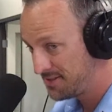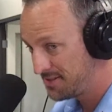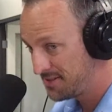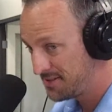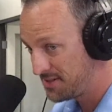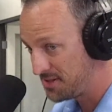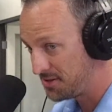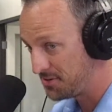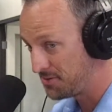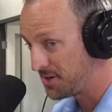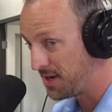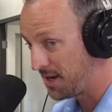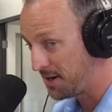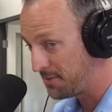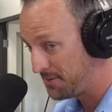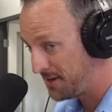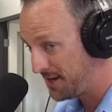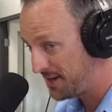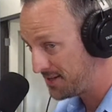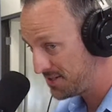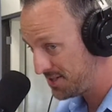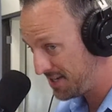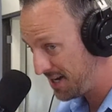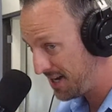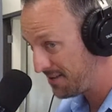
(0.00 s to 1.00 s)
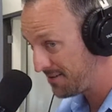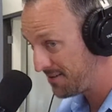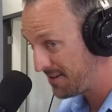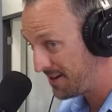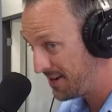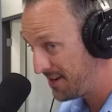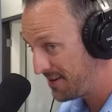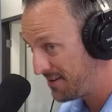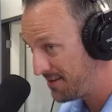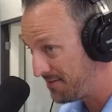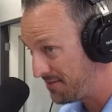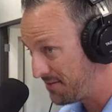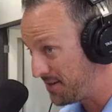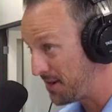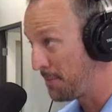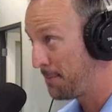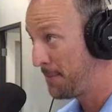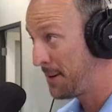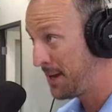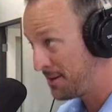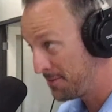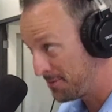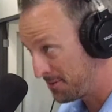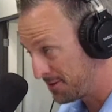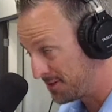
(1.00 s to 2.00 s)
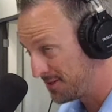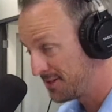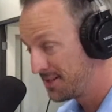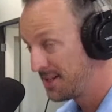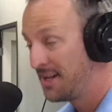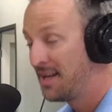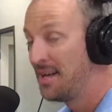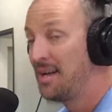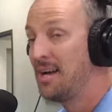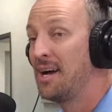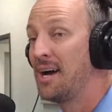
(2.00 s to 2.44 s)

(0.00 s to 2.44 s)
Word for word: So you got to pay a salary via payroll.